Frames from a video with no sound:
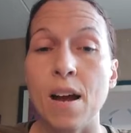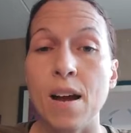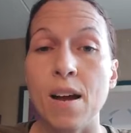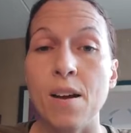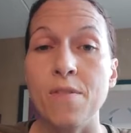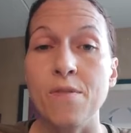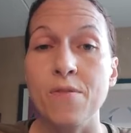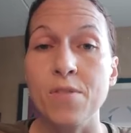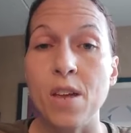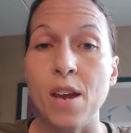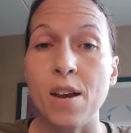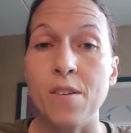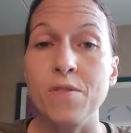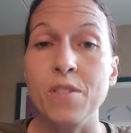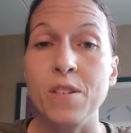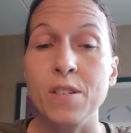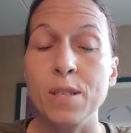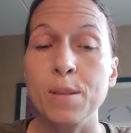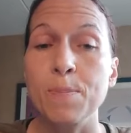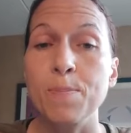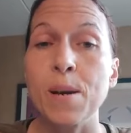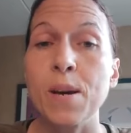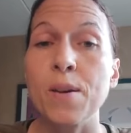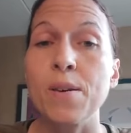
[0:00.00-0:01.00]
of, of the
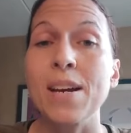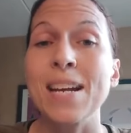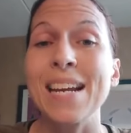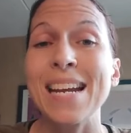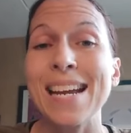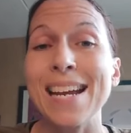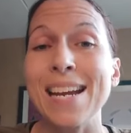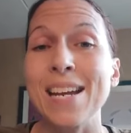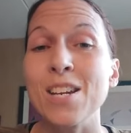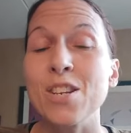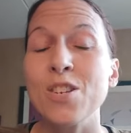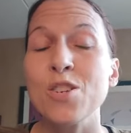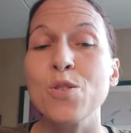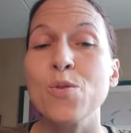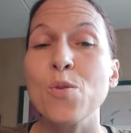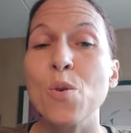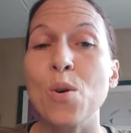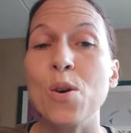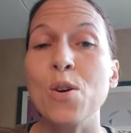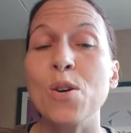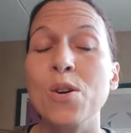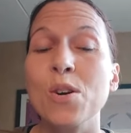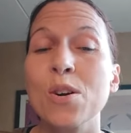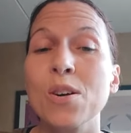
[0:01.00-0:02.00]
spirit in
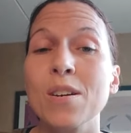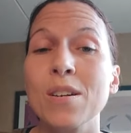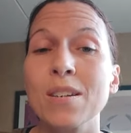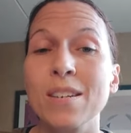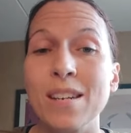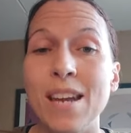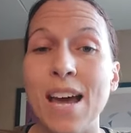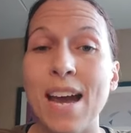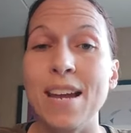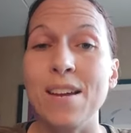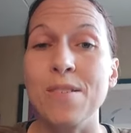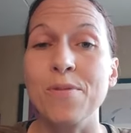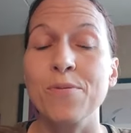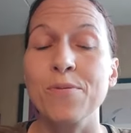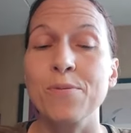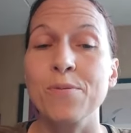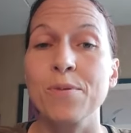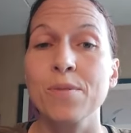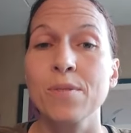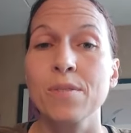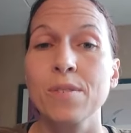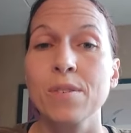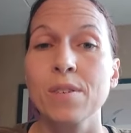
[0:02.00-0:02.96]
your life